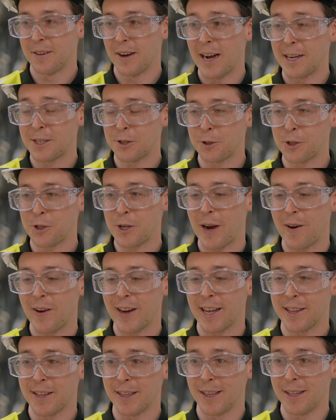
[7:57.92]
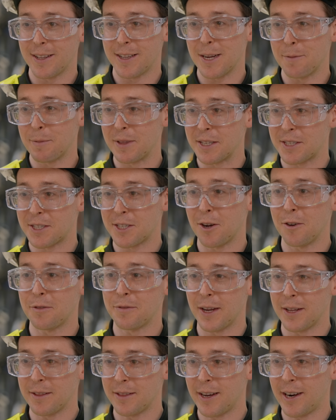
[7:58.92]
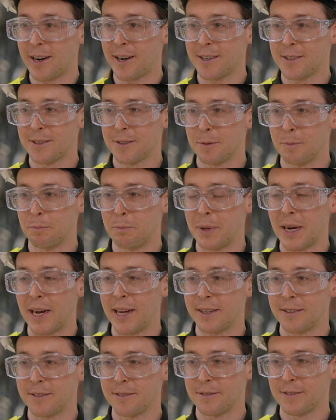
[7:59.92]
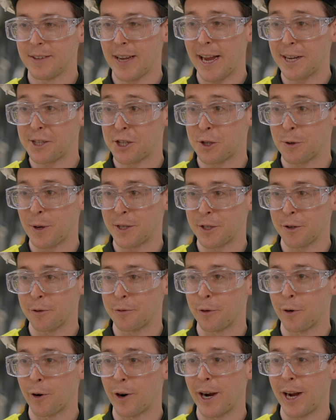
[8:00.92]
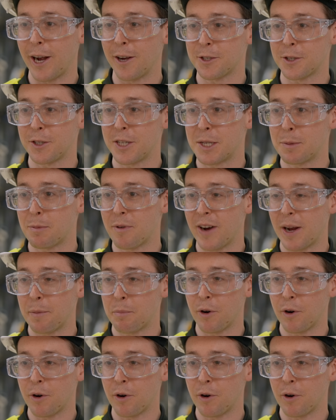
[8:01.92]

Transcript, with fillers: I told you how I get the lithium and the sulfate there, but H2SO4, I also need to provide